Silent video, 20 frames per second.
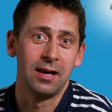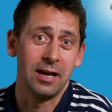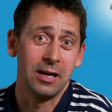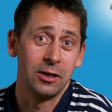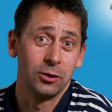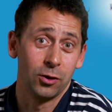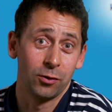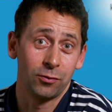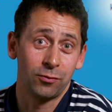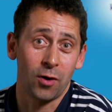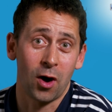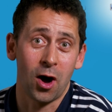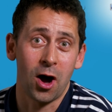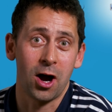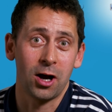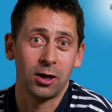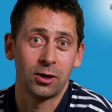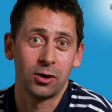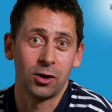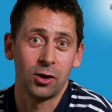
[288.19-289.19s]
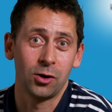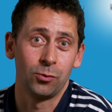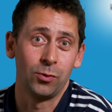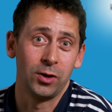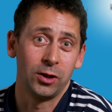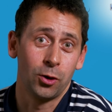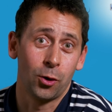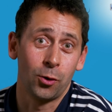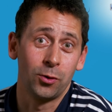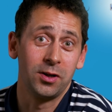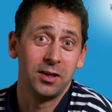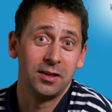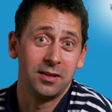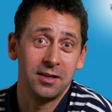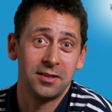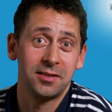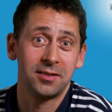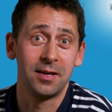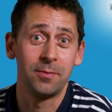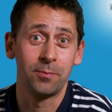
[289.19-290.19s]
in the fog with only
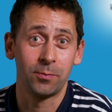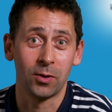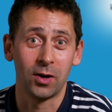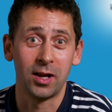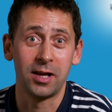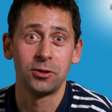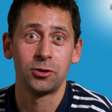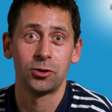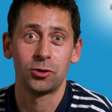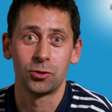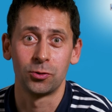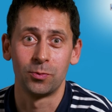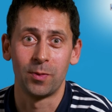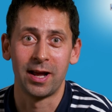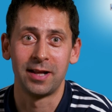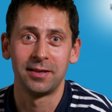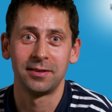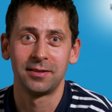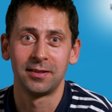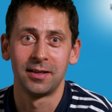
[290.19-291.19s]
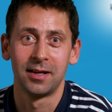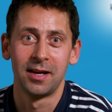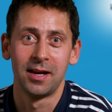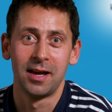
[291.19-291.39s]
this simple instrument.